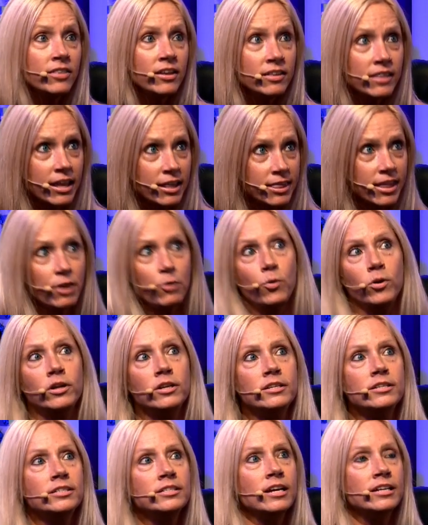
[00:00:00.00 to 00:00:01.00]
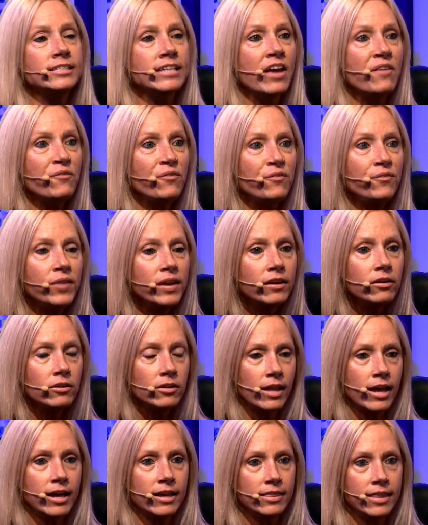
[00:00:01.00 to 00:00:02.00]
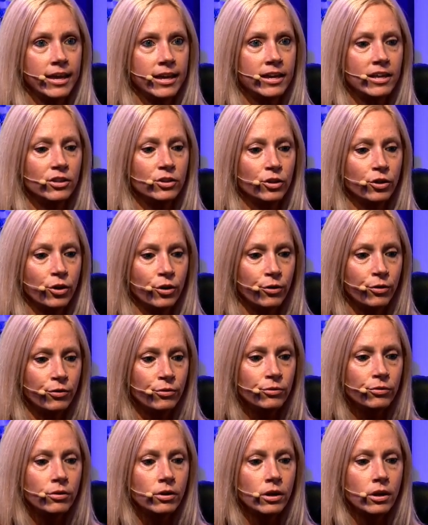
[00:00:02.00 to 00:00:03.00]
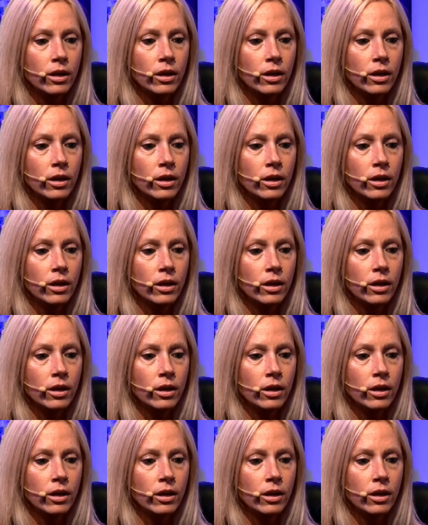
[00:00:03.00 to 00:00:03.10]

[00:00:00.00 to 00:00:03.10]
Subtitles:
that they want to discuss, and feel like they can learn